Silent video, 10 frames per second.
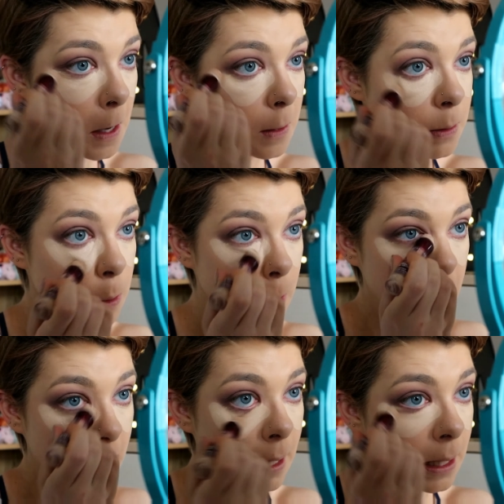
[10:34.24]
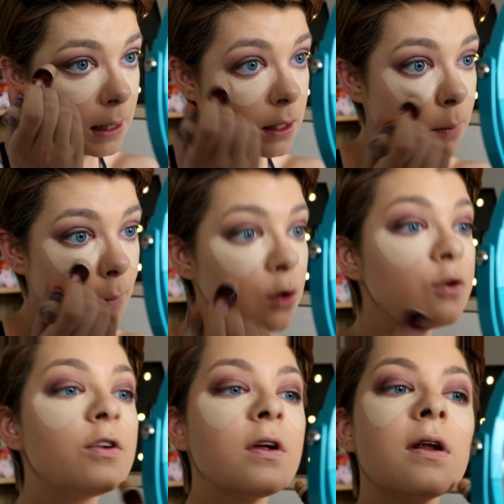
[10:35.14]
triangular
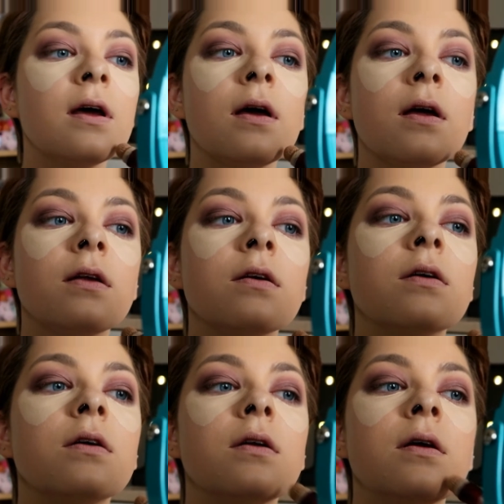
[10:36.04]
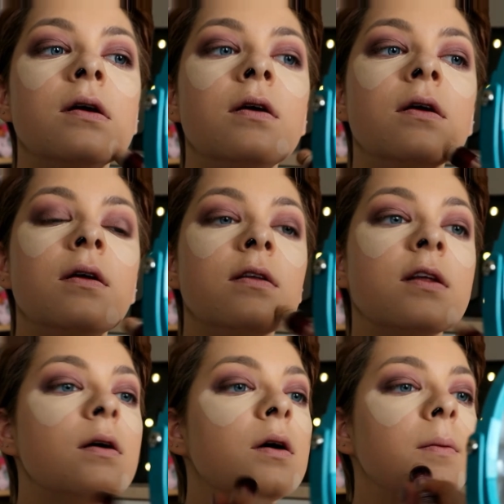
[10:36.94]
motion and on
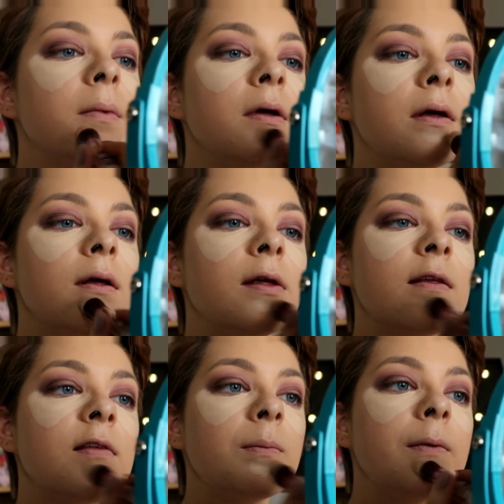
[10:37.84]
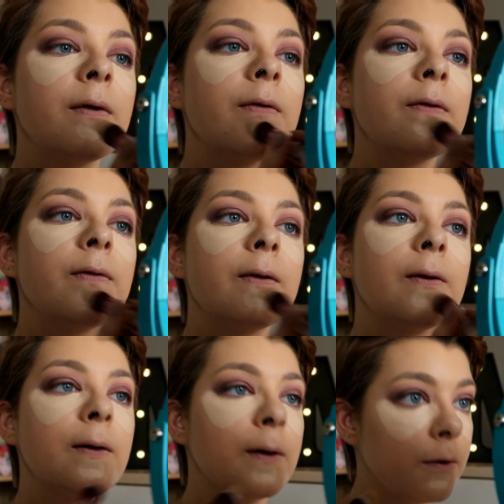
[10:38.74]
some spots that
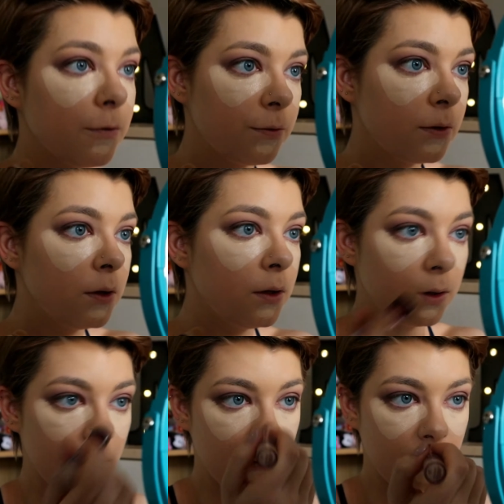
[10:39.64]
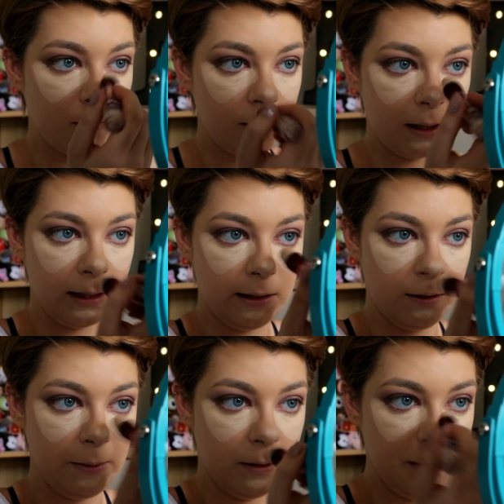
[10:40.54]
I have going on and a
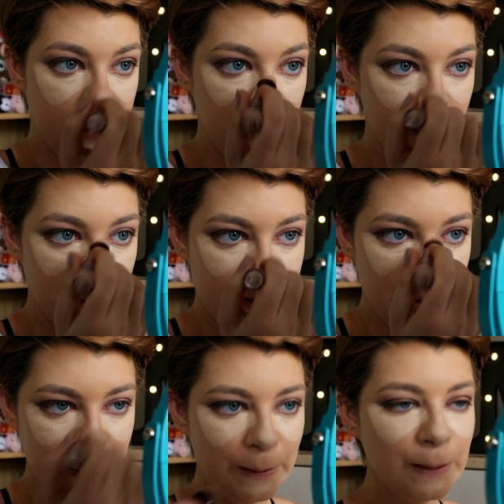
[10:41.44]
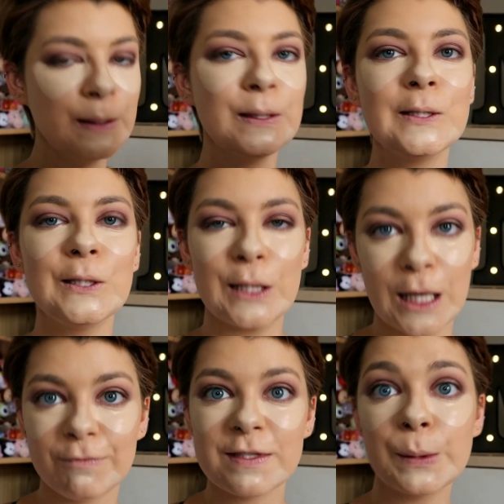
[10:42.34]
little bit on my nose to
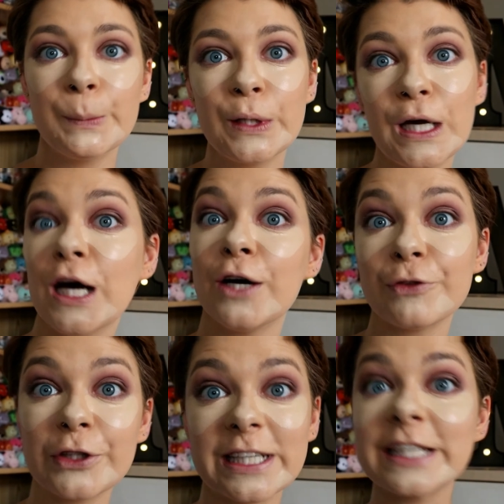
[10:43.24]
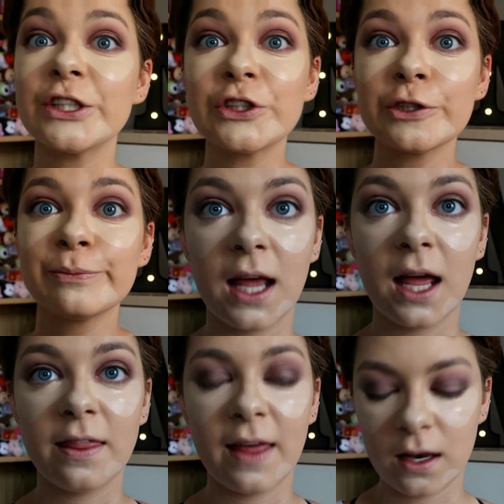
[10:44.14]
give some more coverage. And
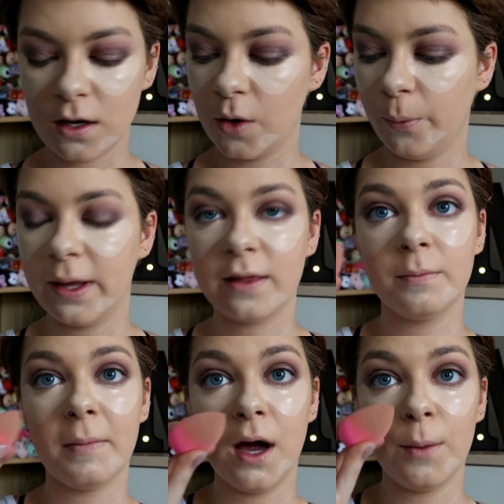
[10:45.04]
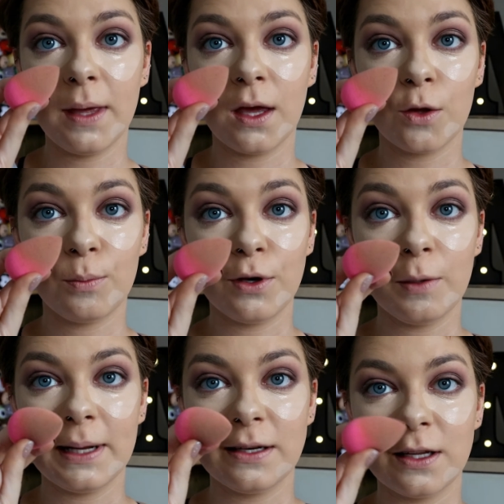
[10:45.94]
then with my pink beauty
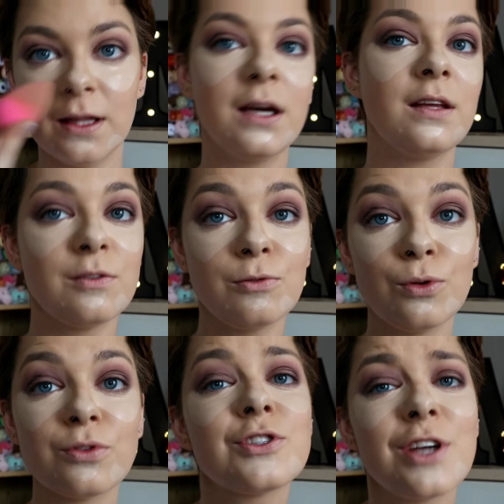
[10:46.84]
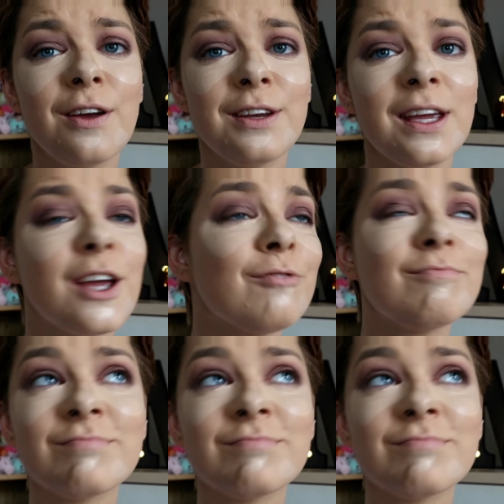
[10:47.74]
blender that is of course dirty